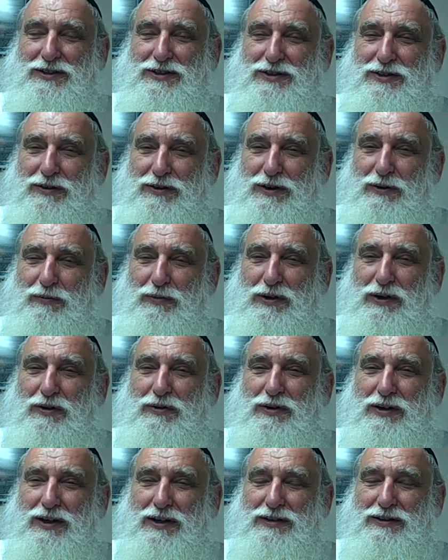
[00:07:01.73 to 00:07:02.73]
so that we
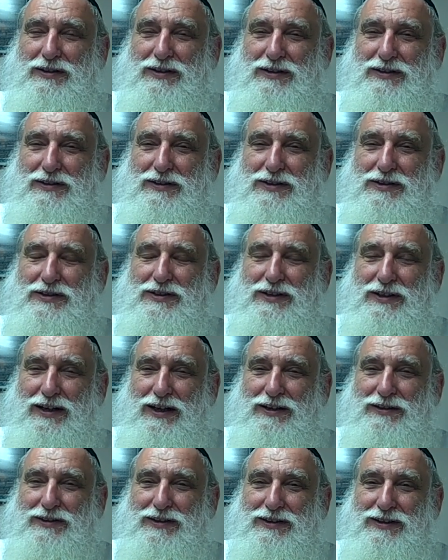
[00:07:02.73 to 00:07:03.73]
don't get
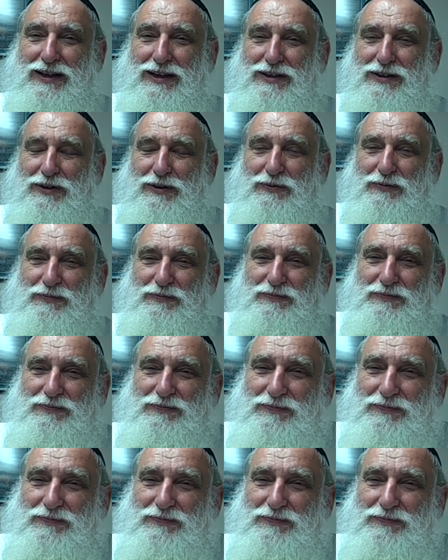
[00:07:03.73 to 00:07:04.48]
disconnected. Thank you.